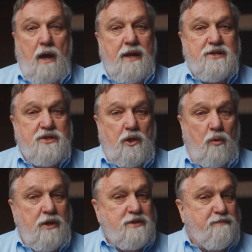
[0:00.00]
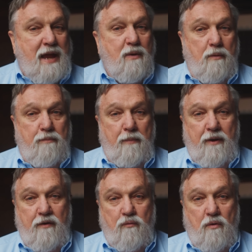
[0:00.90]
God has a glorious banquet
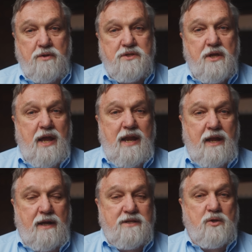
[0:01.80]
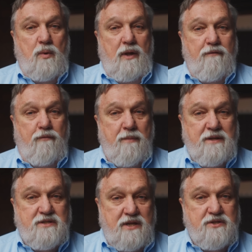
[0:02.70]
prepared for us, and he consequently
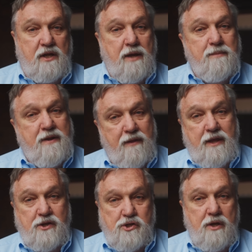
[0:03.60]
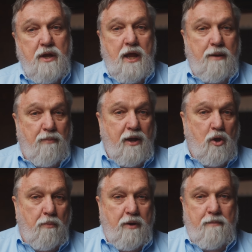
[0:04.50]
forbids us to come into the kitchen and break
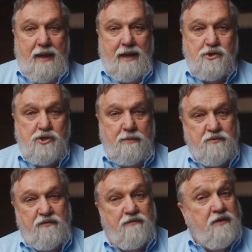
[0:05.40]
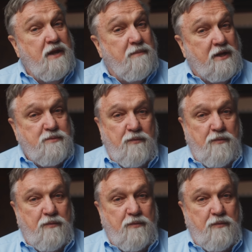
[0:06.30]
open a bag of chips 15 minutes